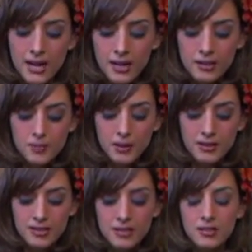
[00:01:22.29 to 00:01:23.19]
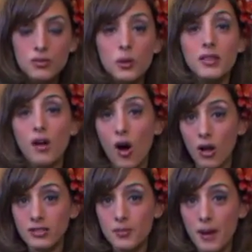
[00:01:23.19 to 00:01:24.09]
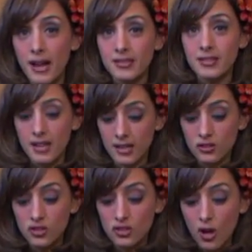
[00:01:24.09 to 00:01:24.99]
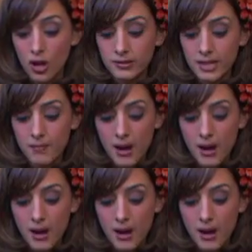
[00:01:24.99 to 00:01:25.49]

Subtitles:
It's been seasoned with allspice and salt and